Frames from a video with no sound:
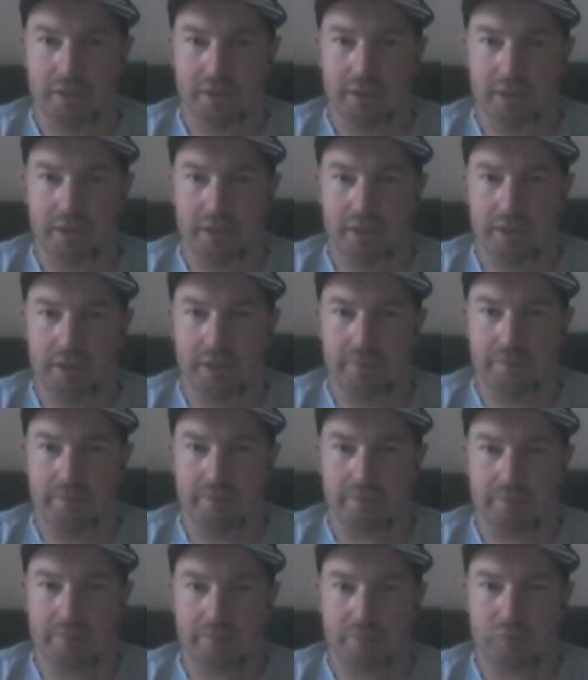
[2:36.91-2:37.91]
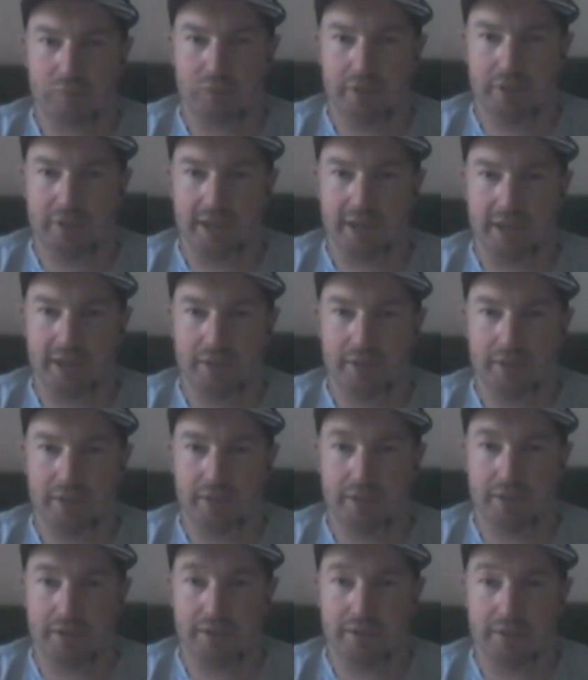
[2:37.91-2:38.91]
Bryn
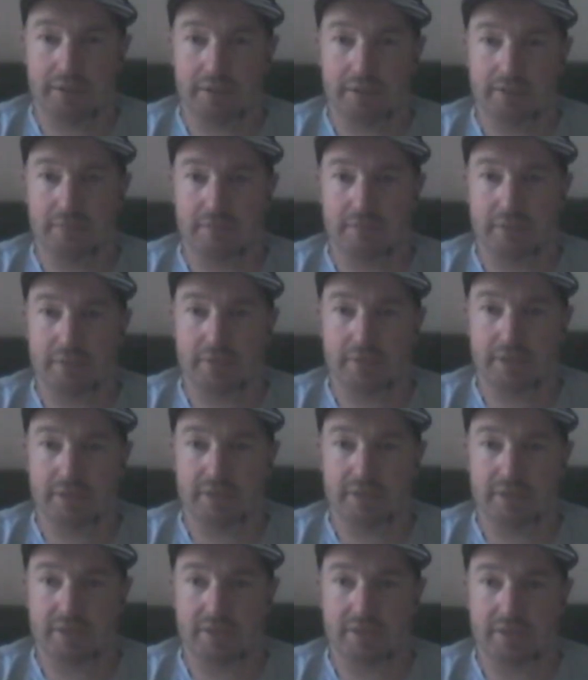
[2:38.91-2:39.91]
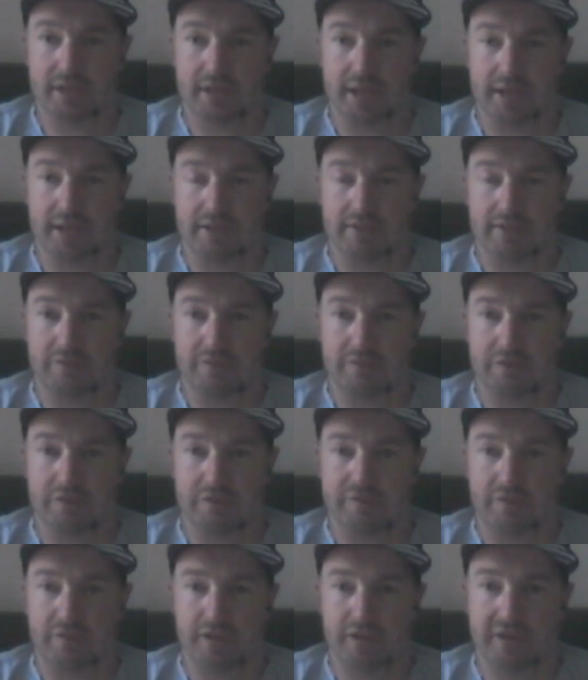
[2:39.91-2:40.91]
Gatland gets the start at
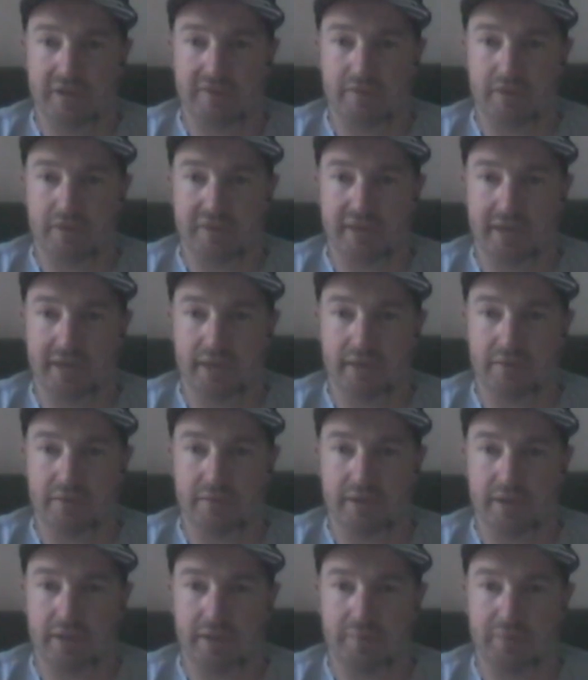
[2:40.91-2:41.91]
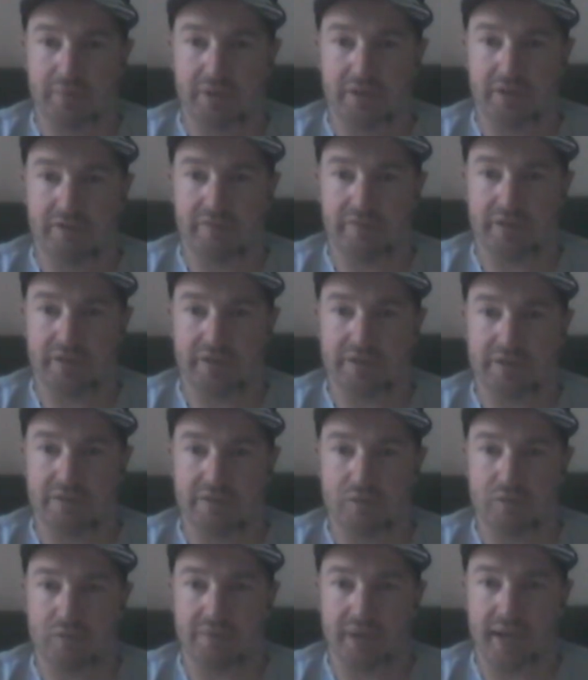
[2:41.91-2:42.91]
first five without Perifeta
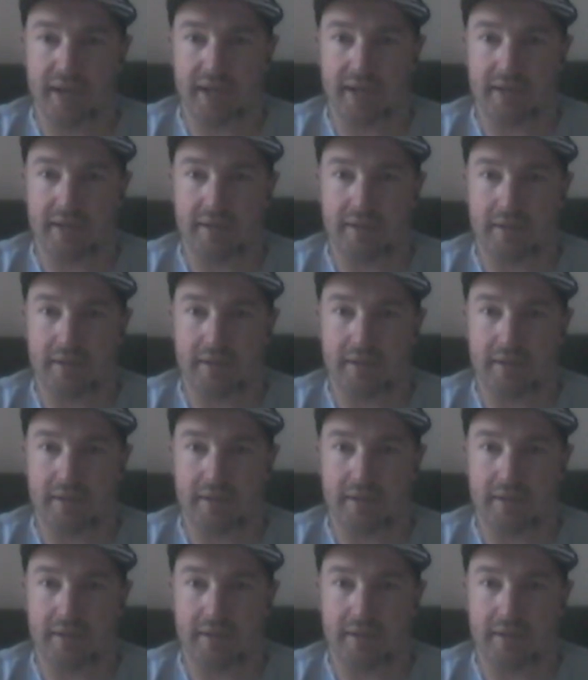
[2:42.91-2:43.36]
or Black